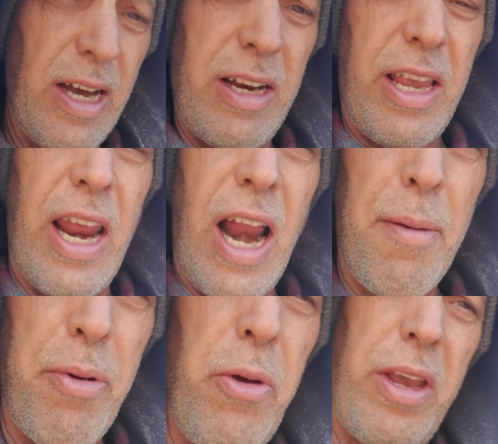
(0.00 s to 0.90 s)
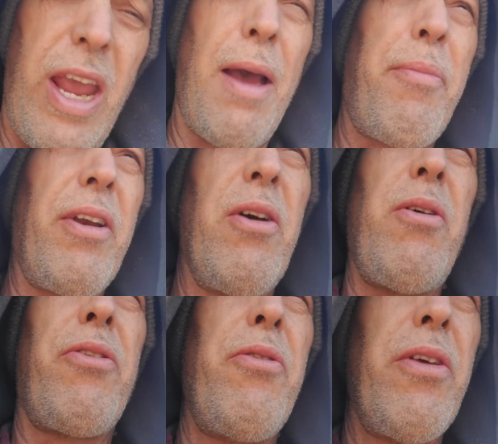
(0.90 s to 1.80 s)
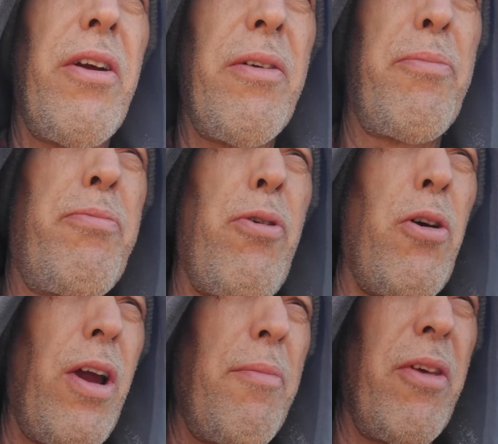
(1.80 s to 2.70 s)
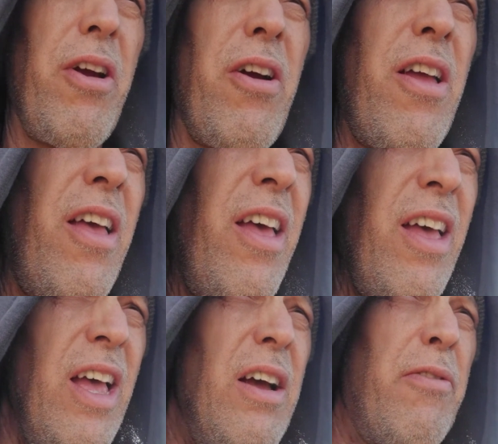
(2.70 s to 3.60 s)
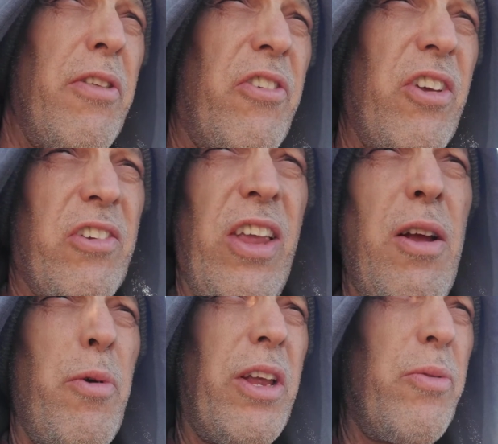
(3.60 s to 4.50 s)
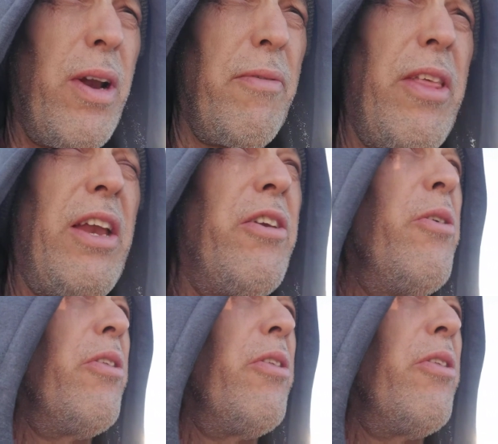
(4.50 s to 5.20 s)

canine boot camp and going through their program there for the 6-8 weeks, whatever they do